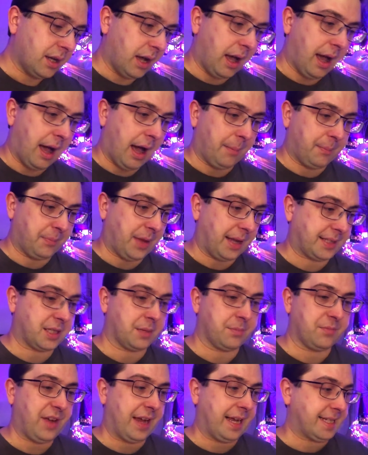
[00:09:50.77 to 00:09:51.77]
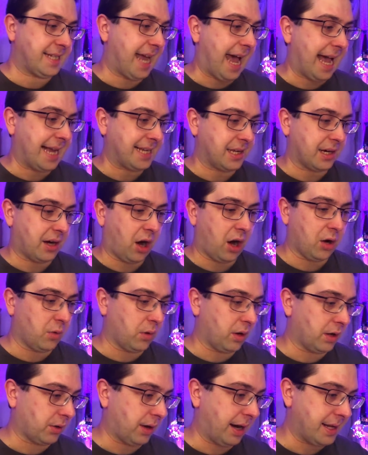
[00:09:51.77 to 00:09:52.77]
That's some fantastic
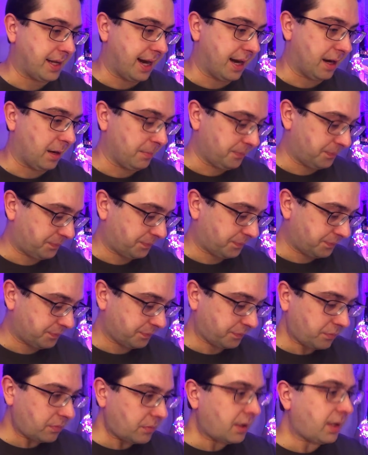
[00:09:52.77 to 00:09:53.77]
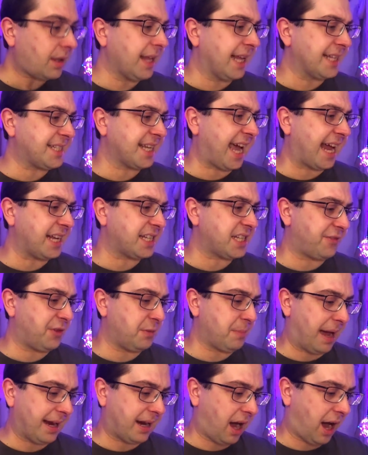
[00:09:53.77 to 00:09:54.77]
artwork right there. That's the kind of
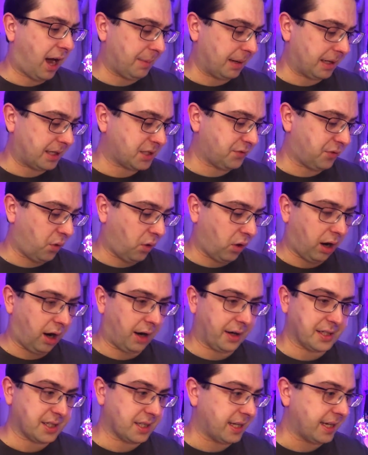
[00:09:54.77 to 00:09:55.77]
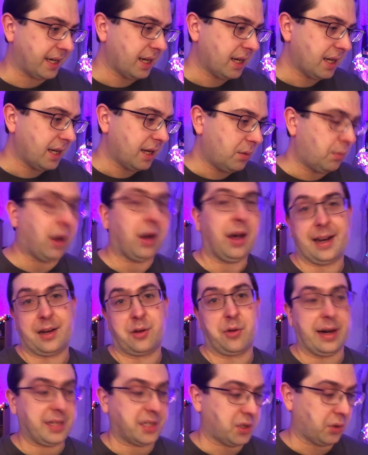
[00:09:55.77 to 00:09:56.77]
stuff you buy comics for, honestly. Well,
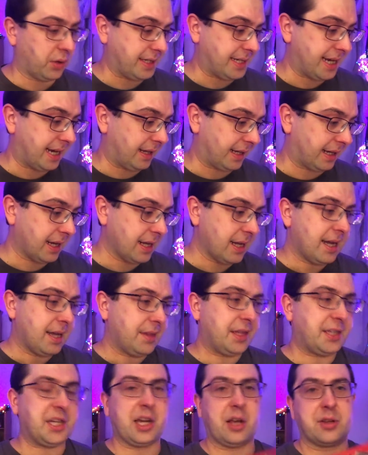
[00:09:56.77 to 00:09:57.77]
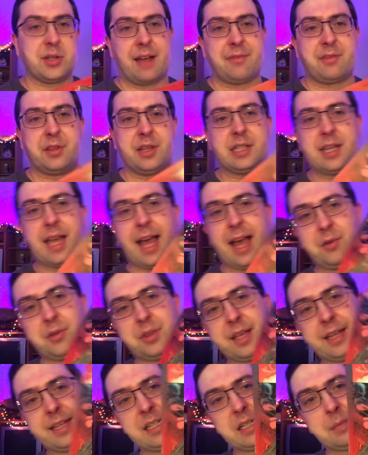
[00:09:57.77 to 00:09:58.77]
and great storytelling. And then she goes after this guy
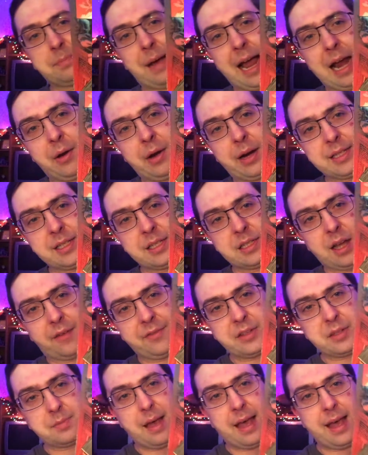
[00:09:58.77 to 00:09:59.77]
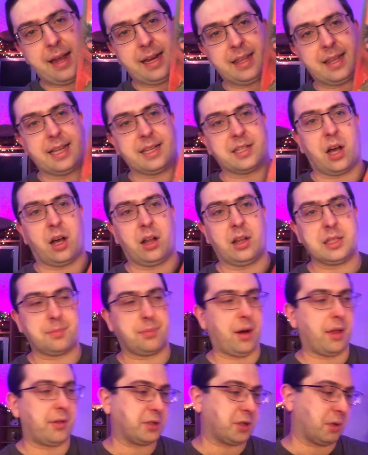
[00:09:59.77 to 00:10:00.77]
who thinks he's a pirate because he's off his med. He thinks all
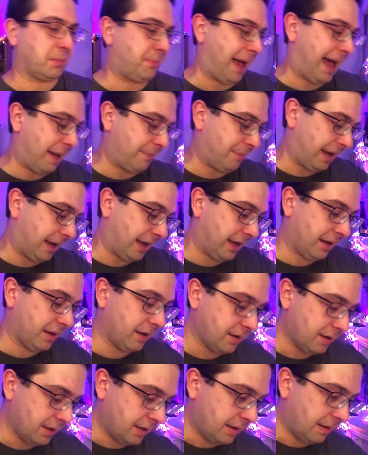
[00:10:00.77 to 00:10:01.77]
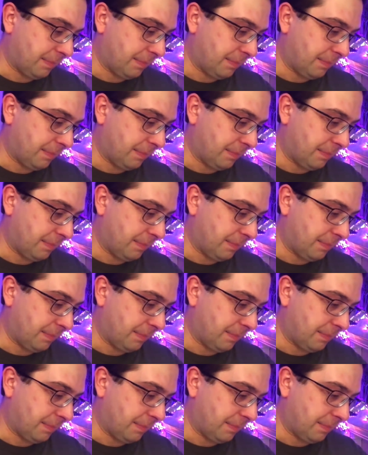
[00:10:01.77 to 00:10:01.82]
his brothers are Batman.